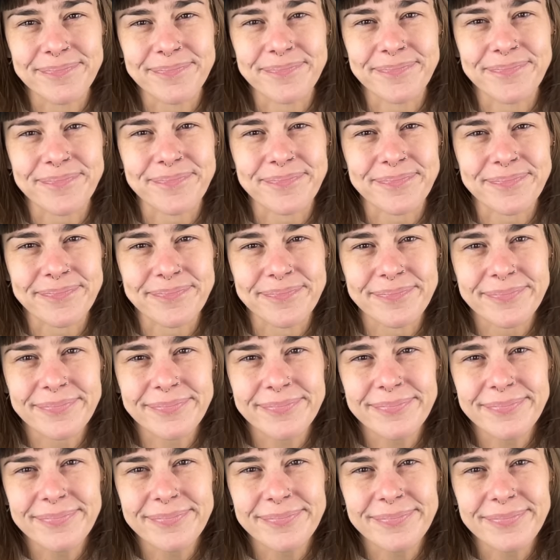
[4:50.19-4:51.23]

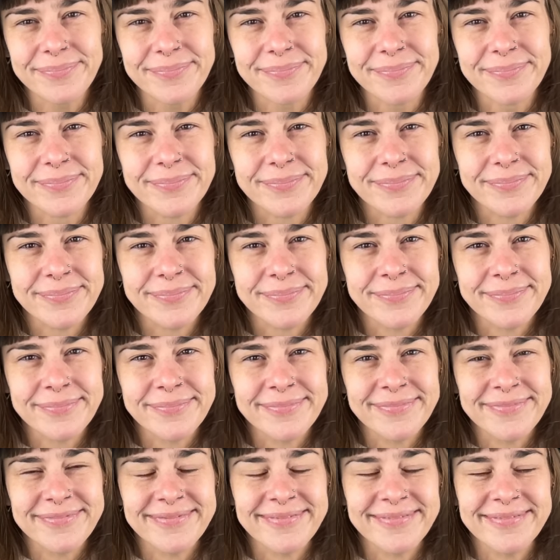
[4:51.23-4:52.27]

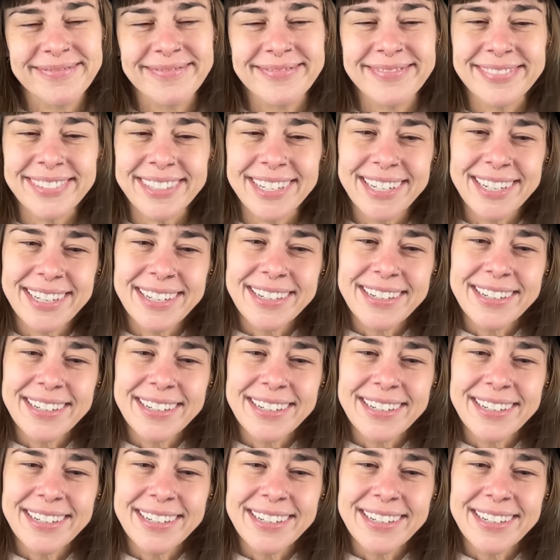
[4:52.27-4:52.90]
(silence)